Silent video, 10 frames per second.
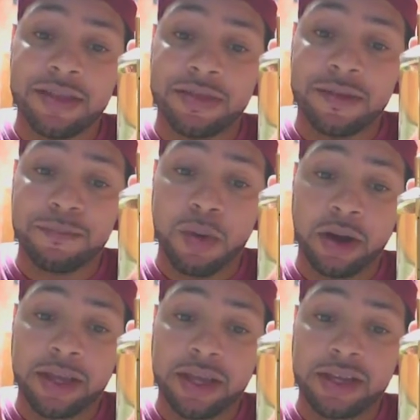in the
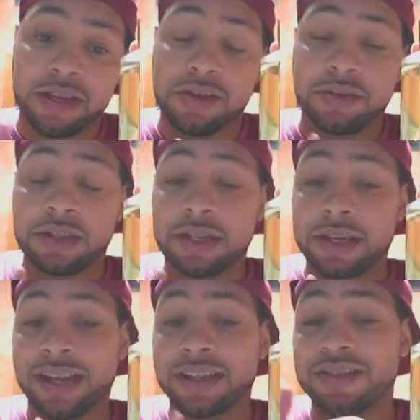market and you're
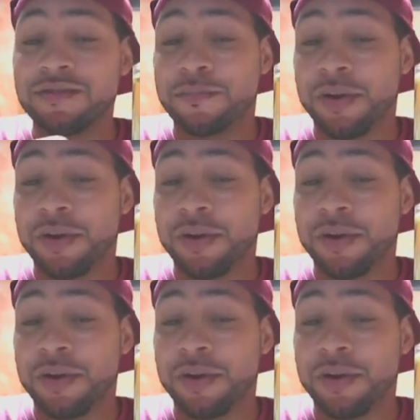looking to